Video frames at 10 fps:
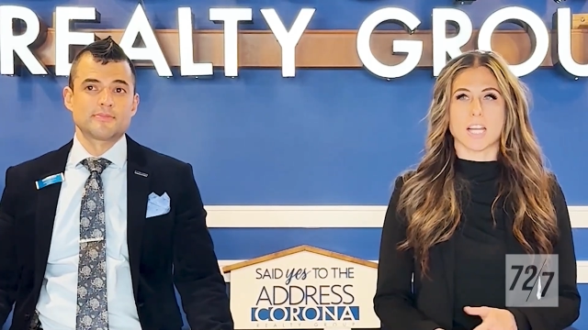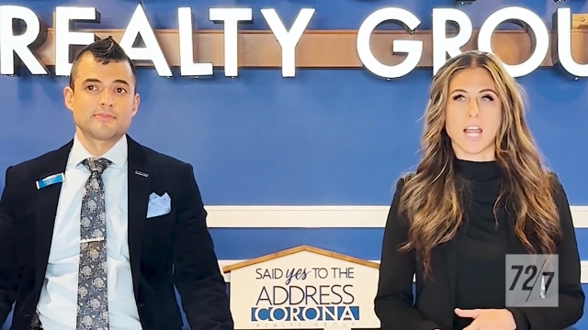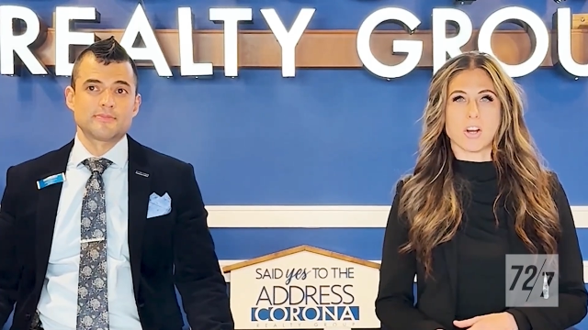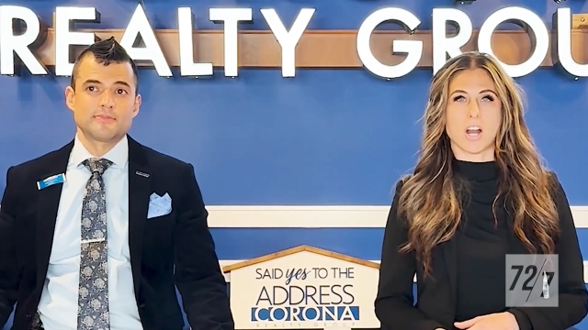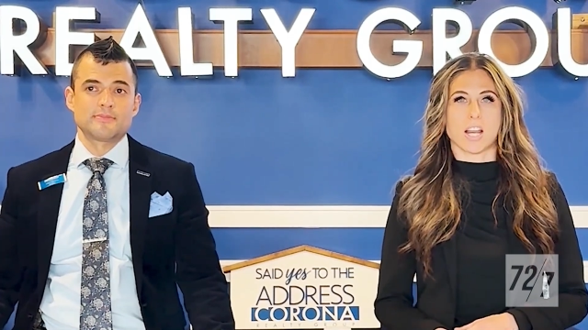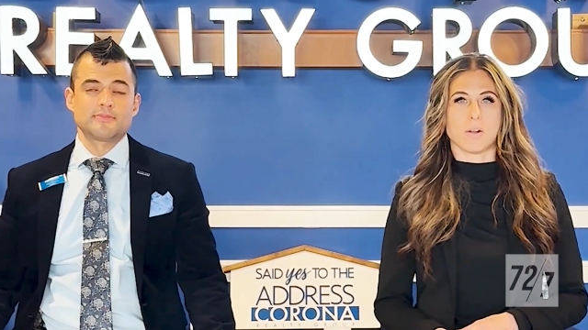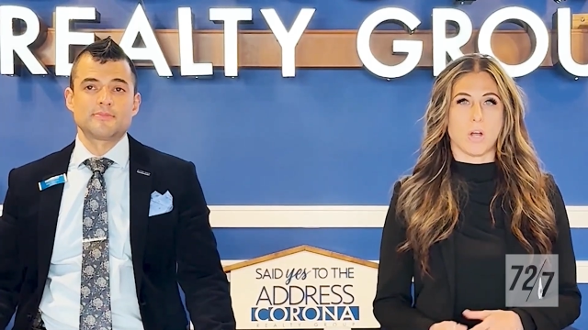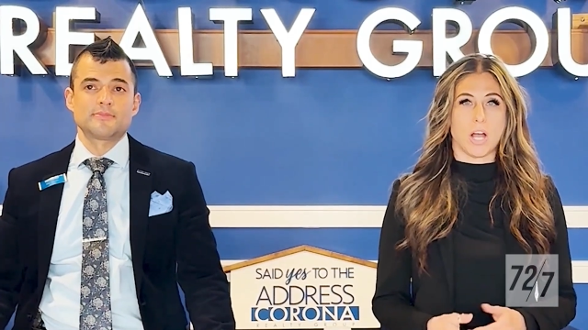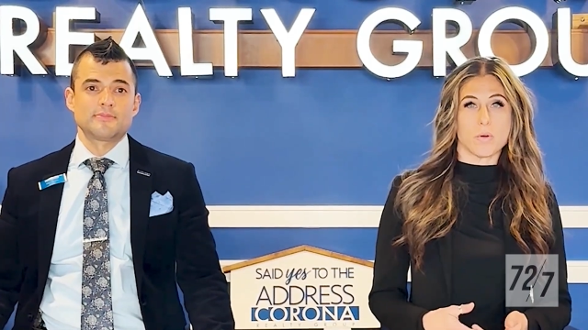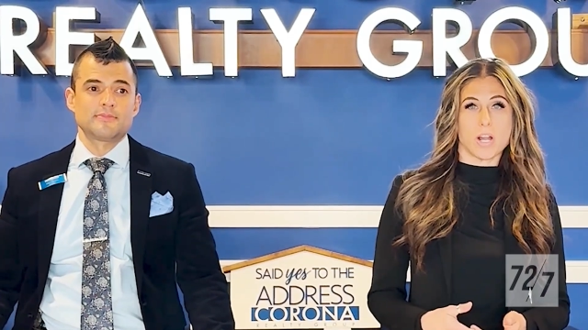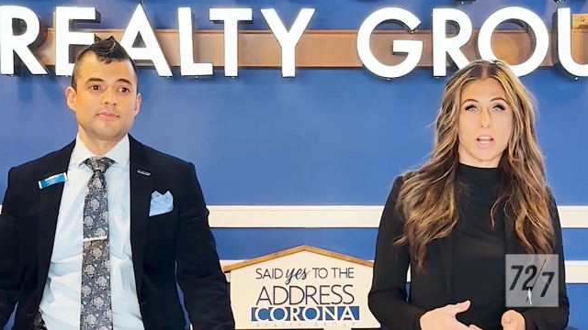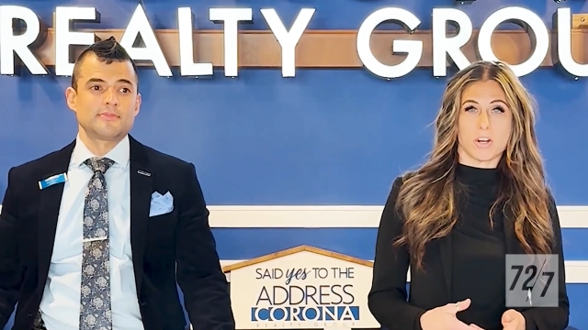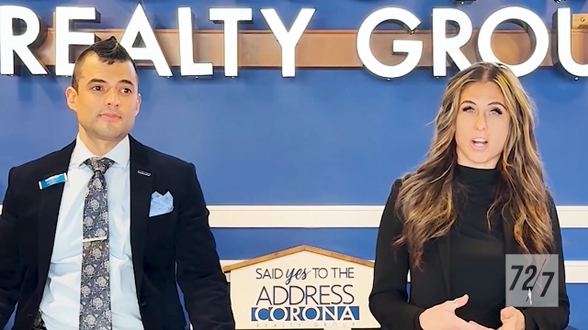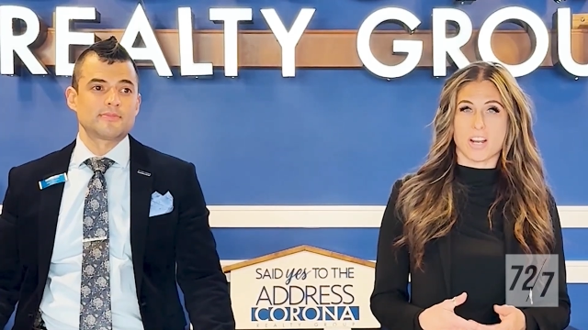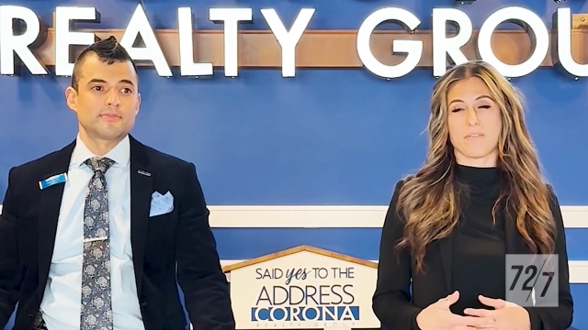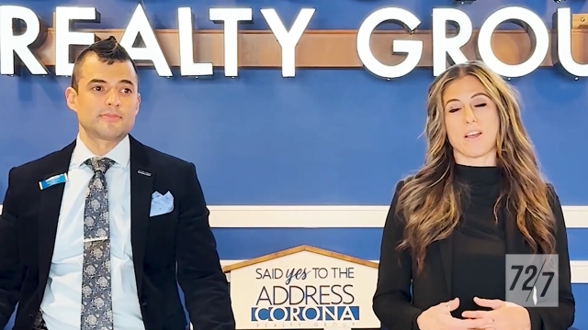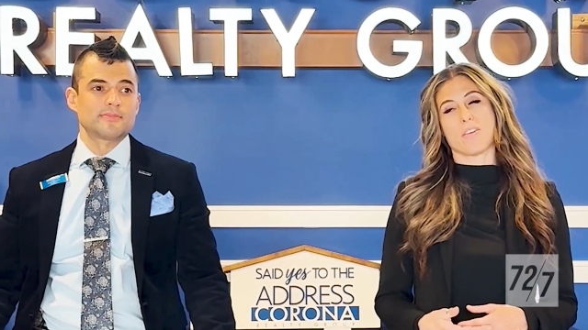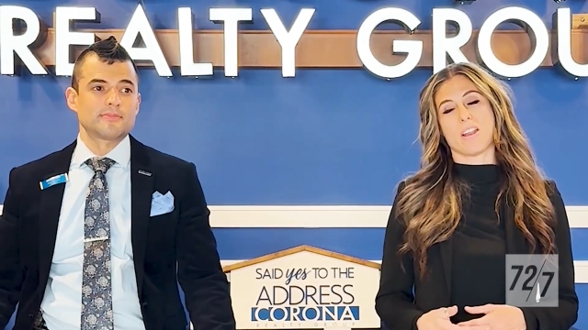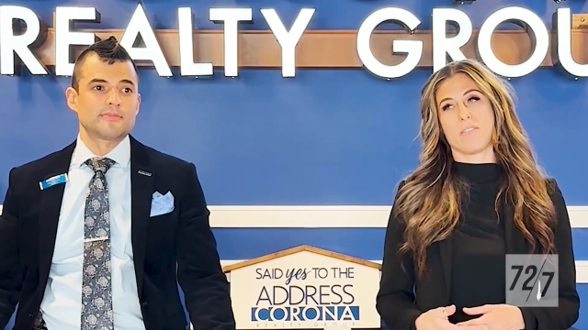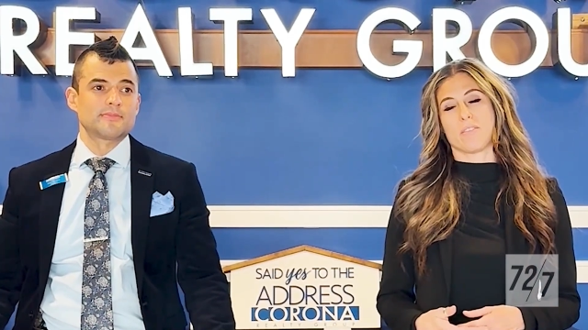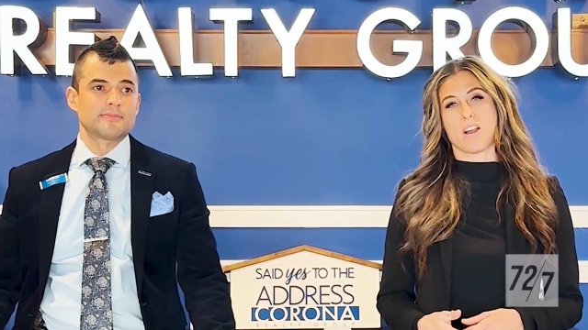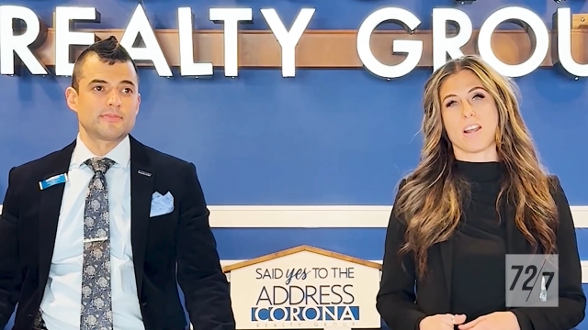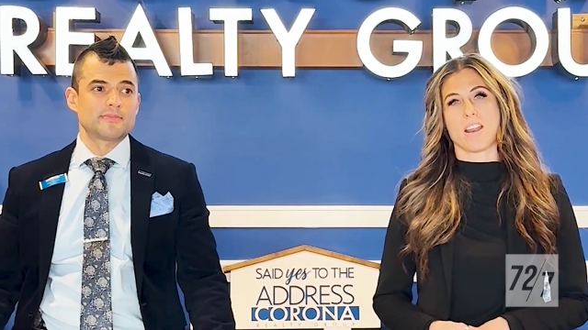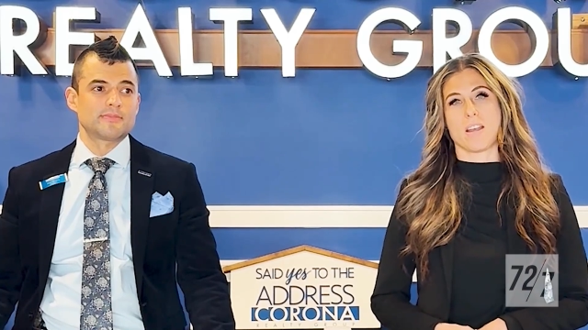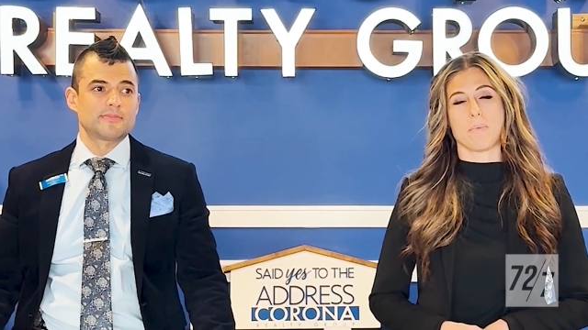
Speaker 1: to get credit. Well, how do I get credit if I don't have credit?